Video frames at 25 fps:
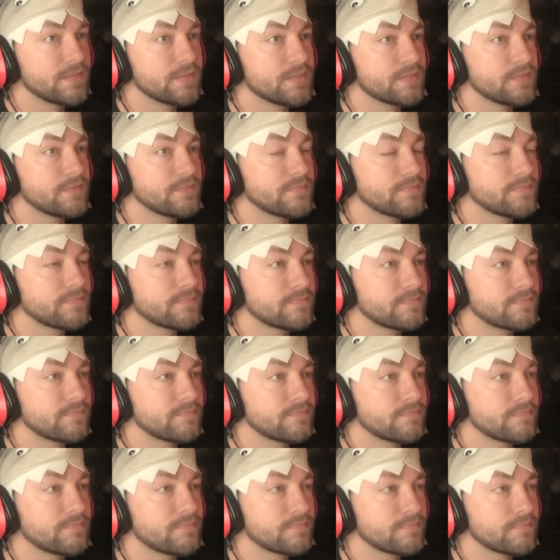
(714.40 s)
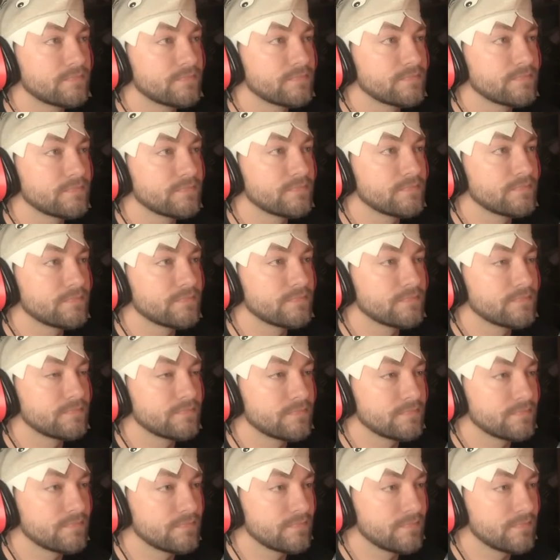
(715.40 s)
Nothing is said.